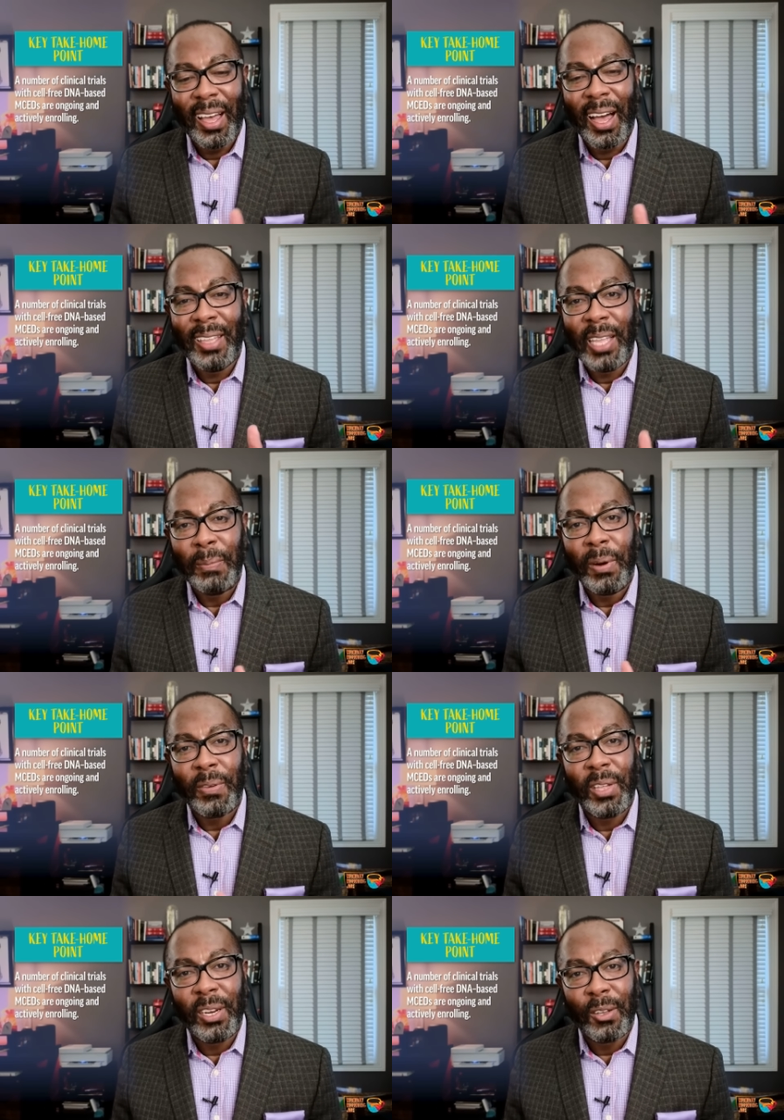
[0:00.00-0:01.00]
A number of
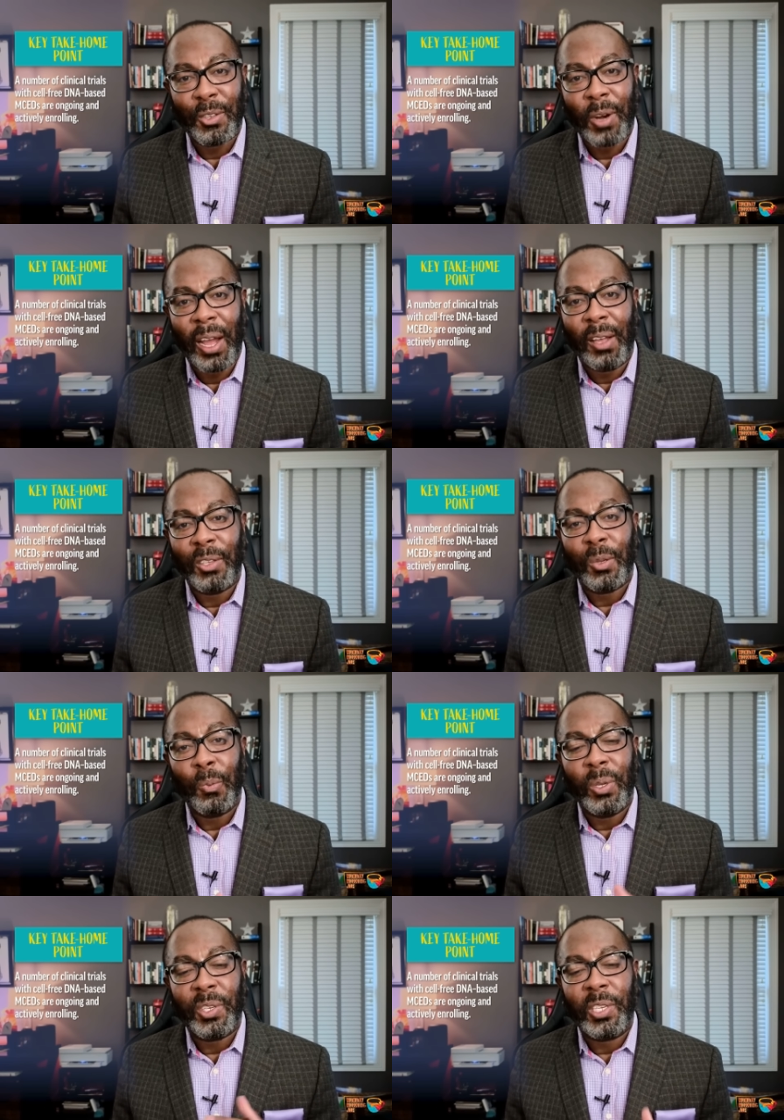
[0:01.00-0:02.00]
clinical trials
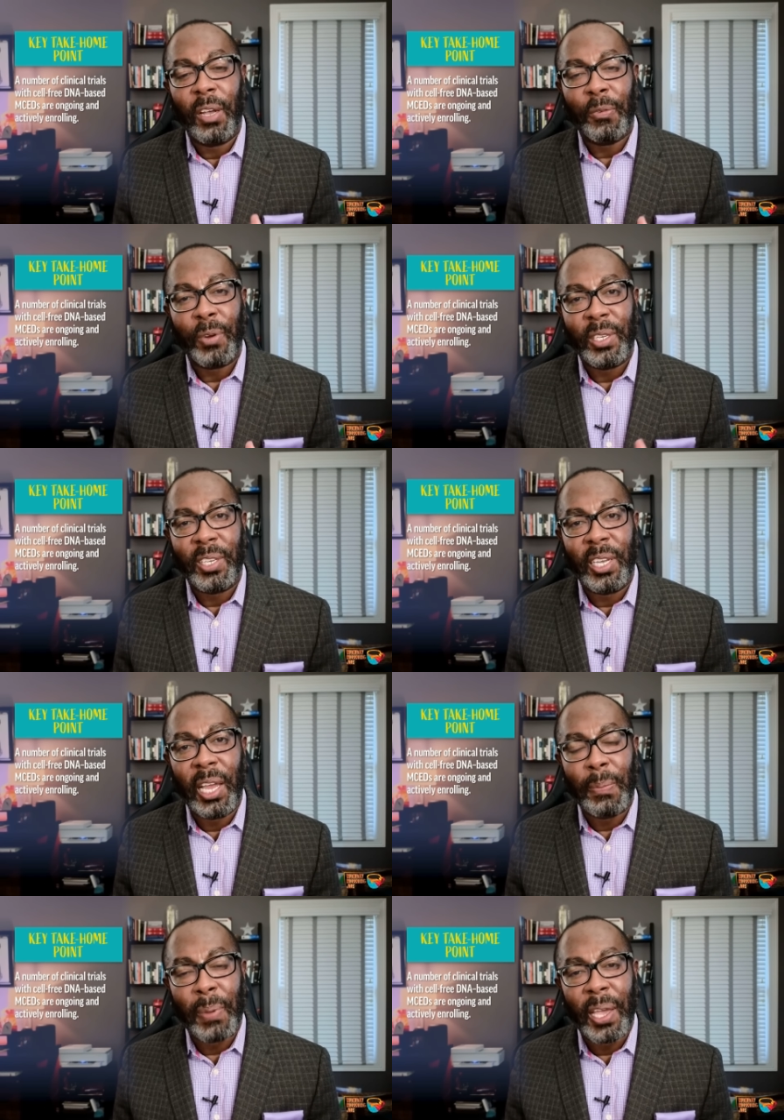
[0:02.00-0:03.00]
with cell free
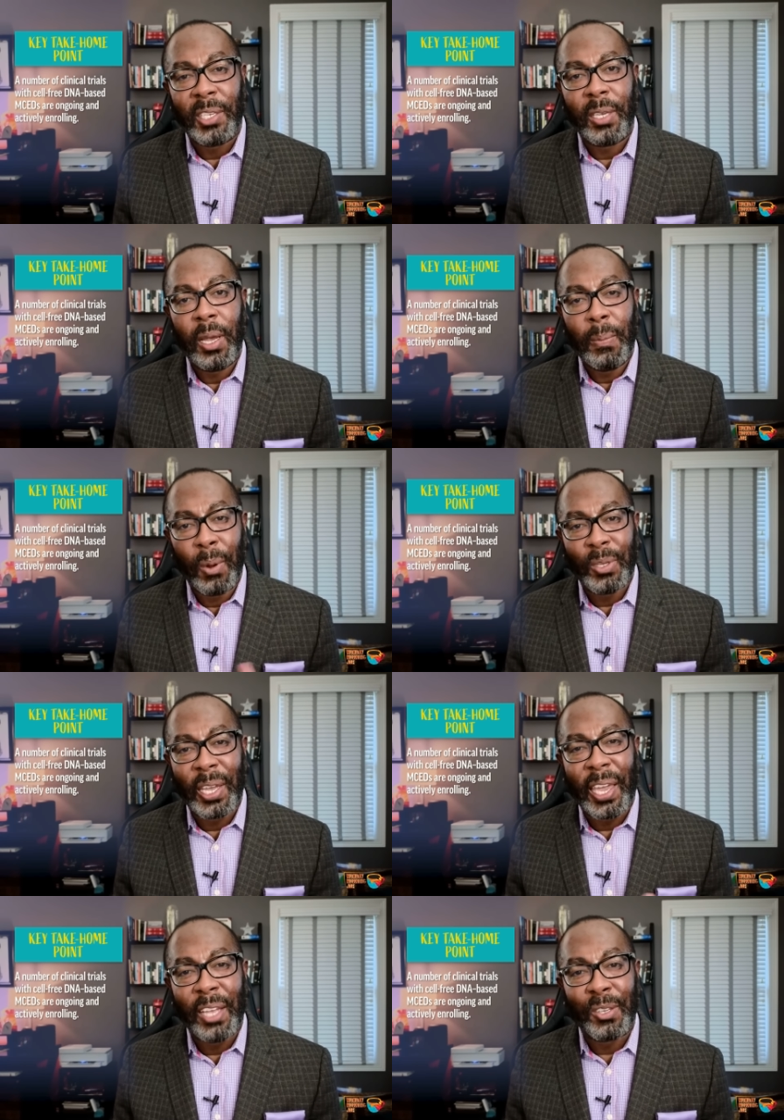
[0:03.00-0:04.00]
DNA based multi
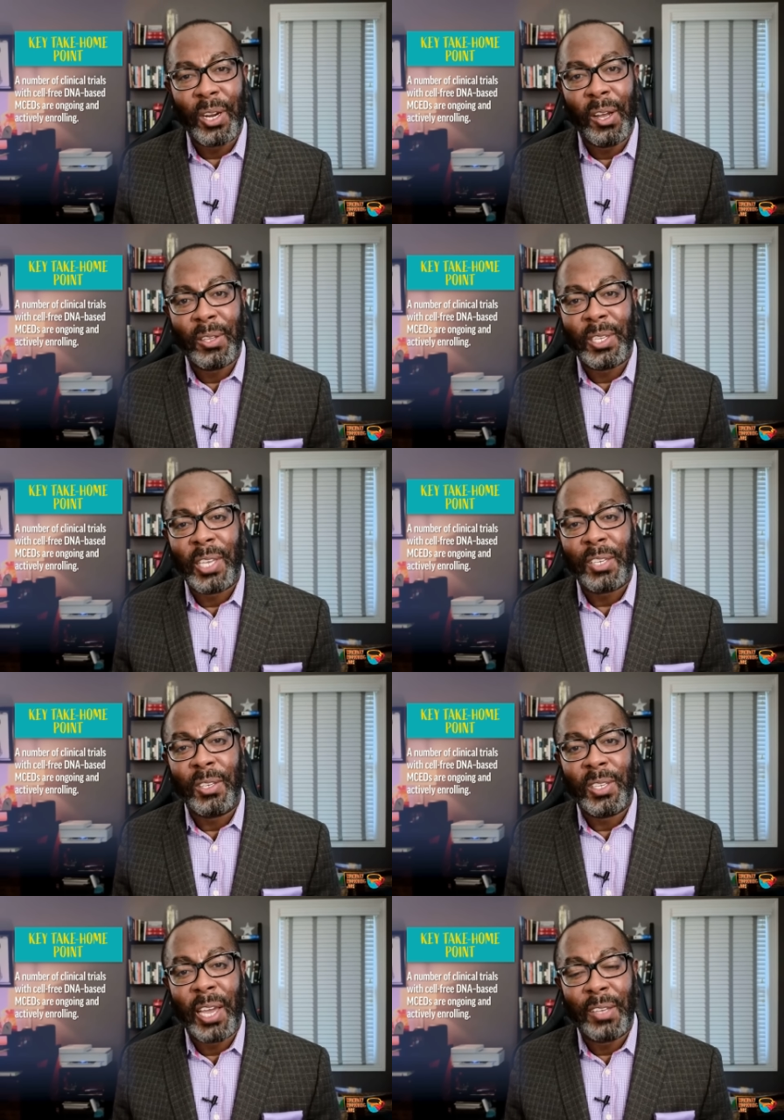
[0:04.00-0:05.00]
cancer early
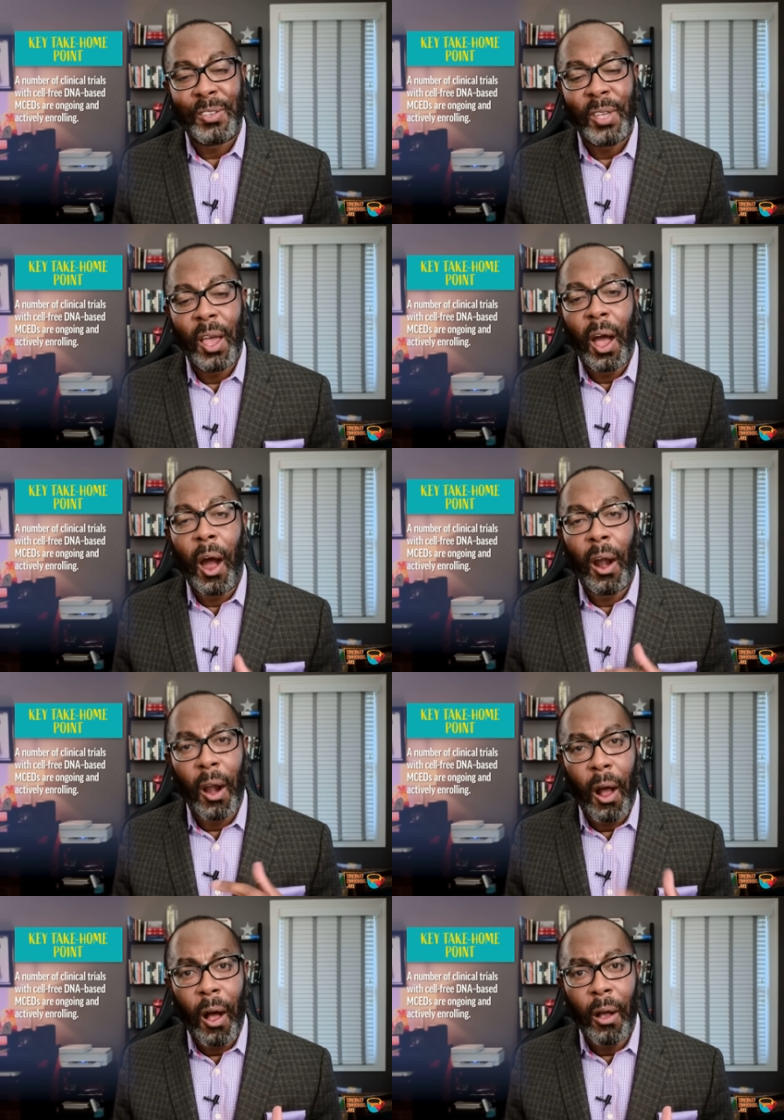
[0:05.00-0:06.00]
detection tests are
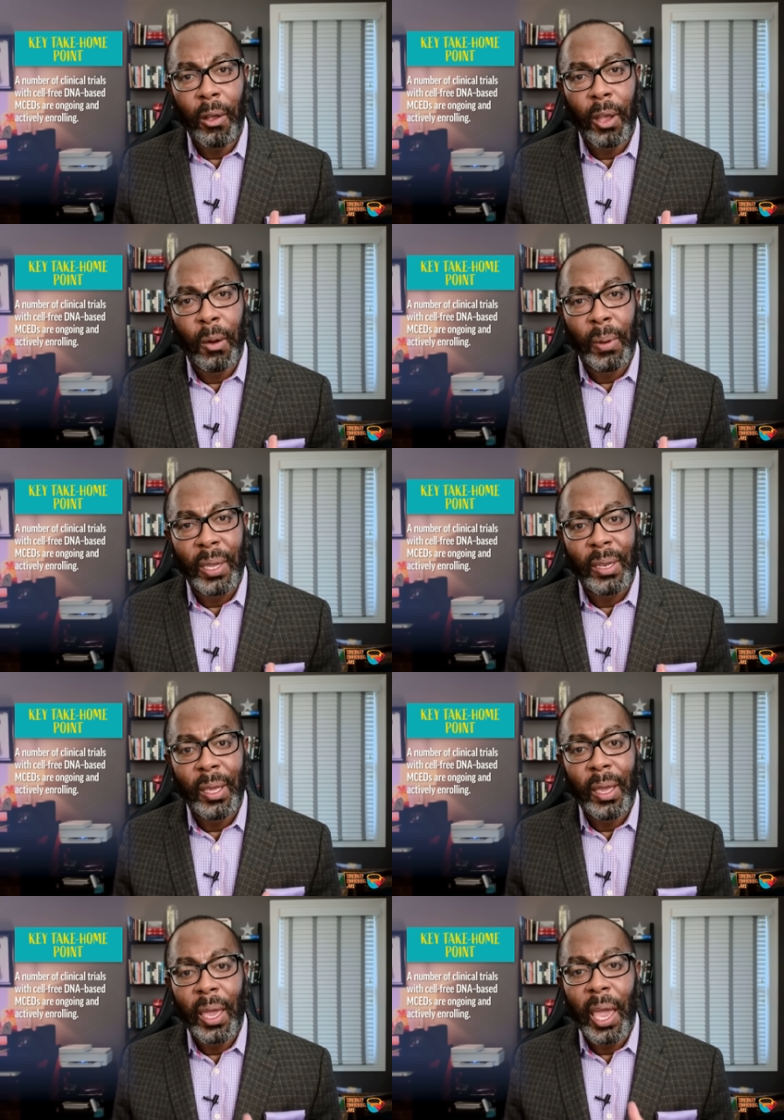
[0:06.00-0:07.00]
ongoing,
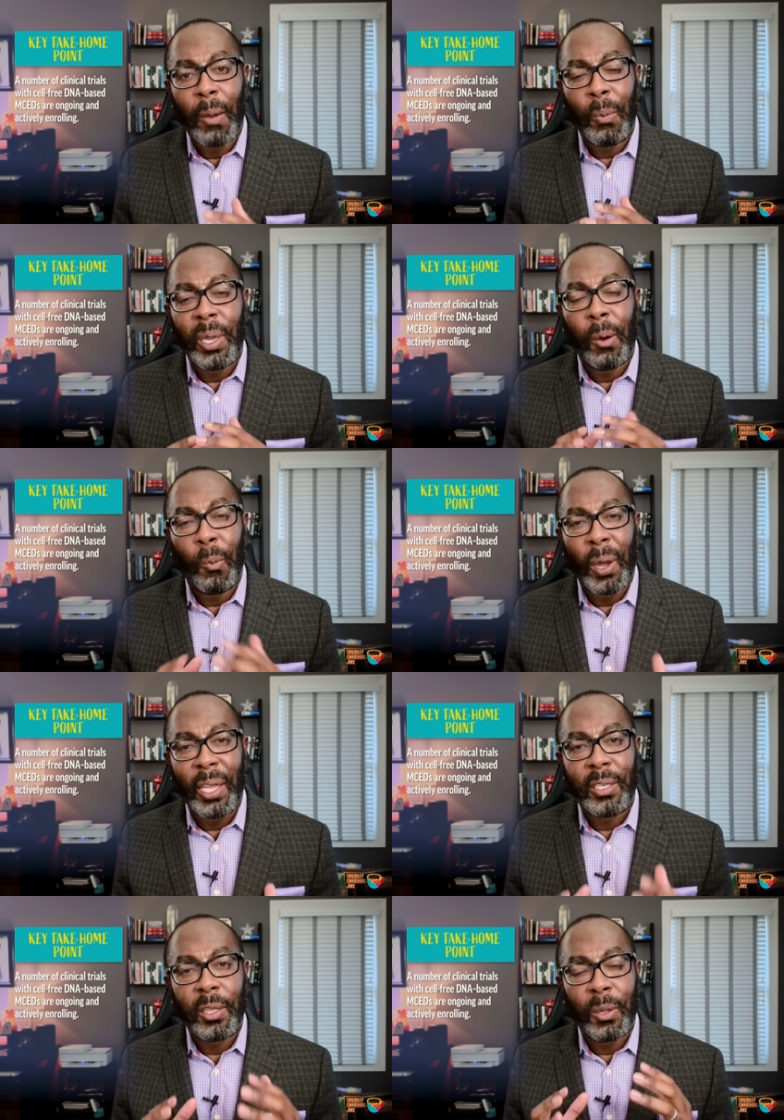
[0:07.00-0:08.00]
and we
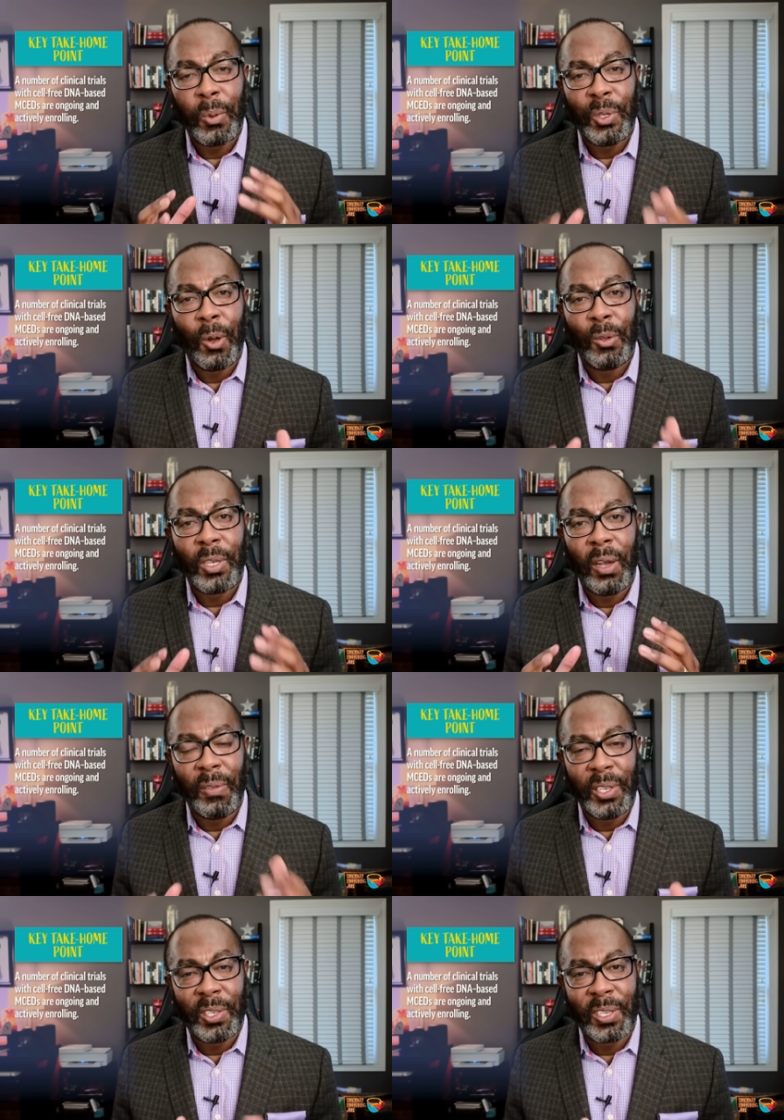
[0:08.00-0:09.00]
await the results of
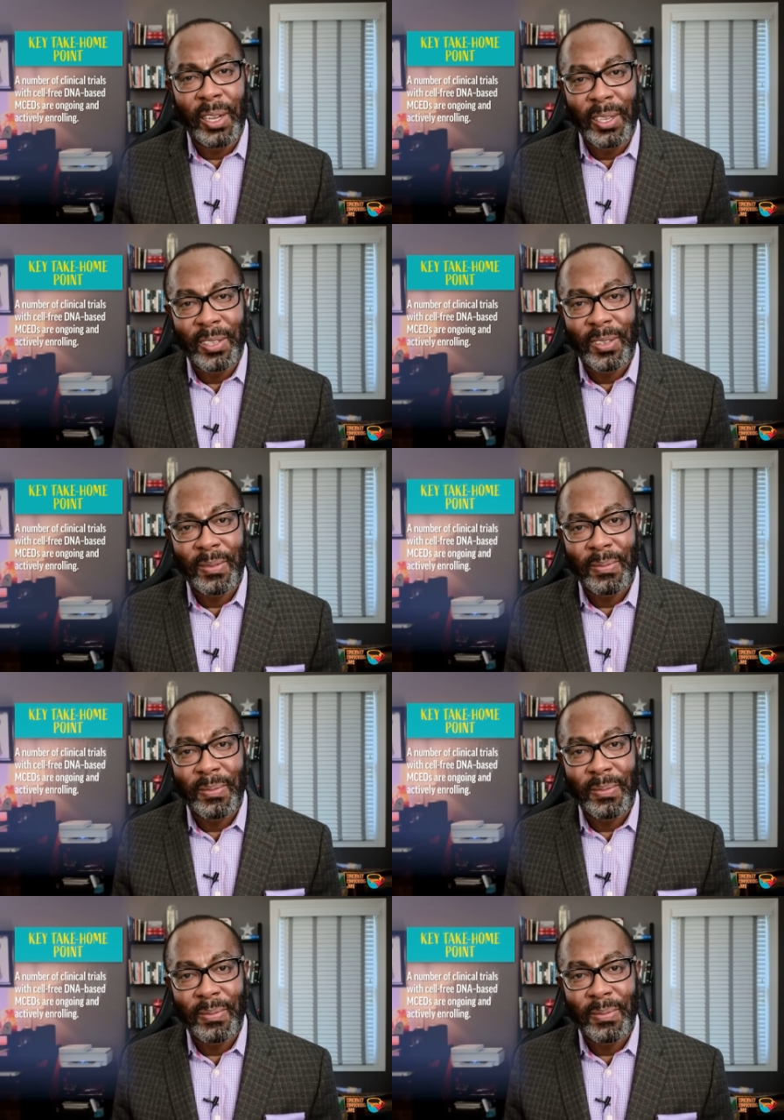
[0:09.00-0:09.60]
these studies.